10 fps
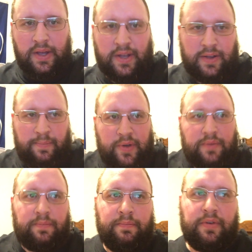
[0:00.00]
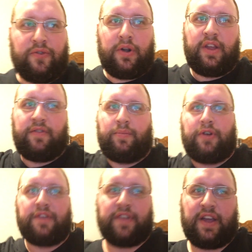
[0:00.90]
But before David
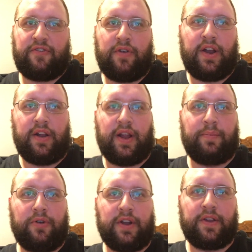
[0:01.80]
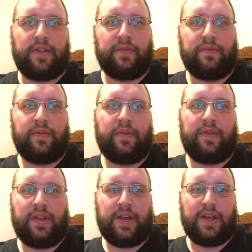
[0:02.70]
Price got traded, I predicted the
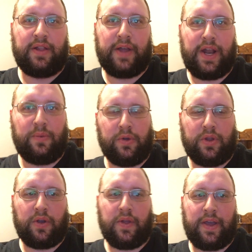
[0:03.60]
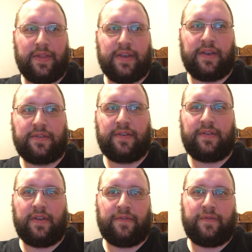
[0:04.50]
lineup would look like this
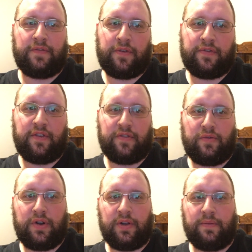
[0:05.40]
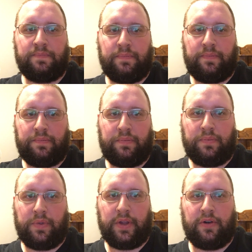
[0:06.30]
if the season were to
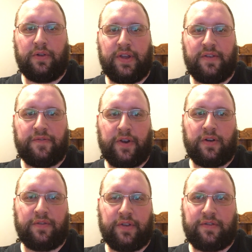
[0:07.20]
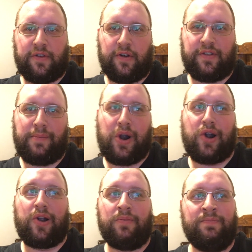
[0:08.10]
literally and figuratively start
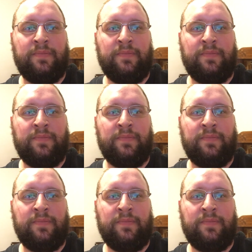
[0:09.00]
tomorrow.